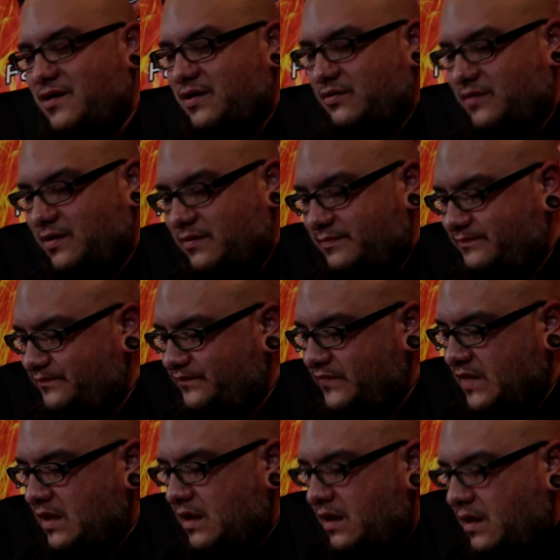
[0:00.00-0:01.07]
I don't
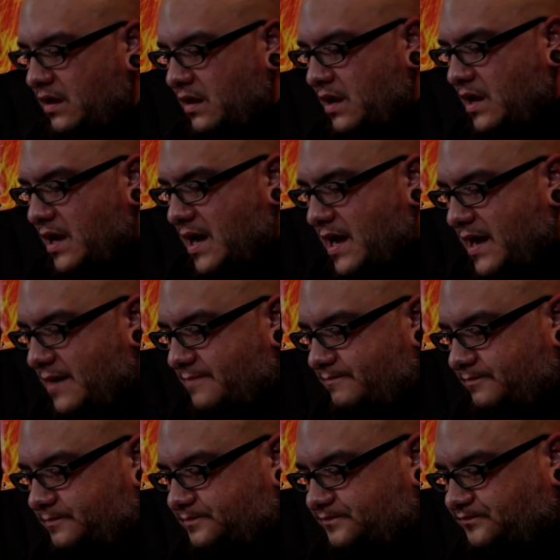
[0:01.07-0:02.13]

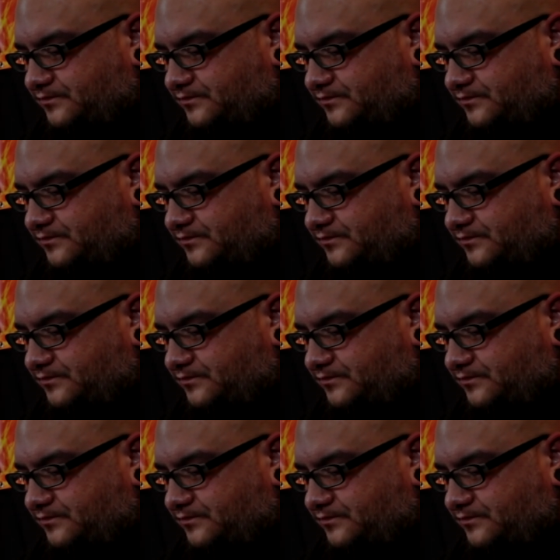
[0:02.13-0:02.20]
know.